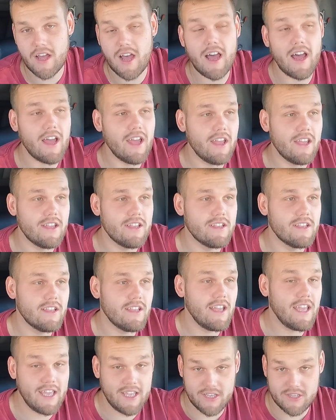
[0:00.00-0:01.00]
I
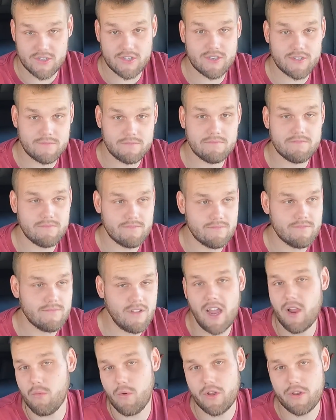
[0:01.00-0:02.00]

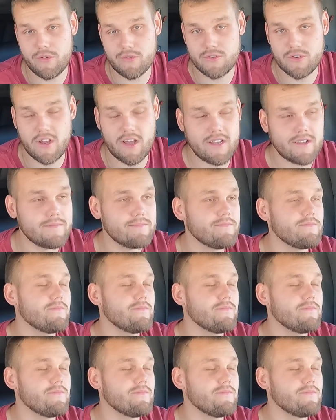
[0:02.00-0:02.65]
want your truck.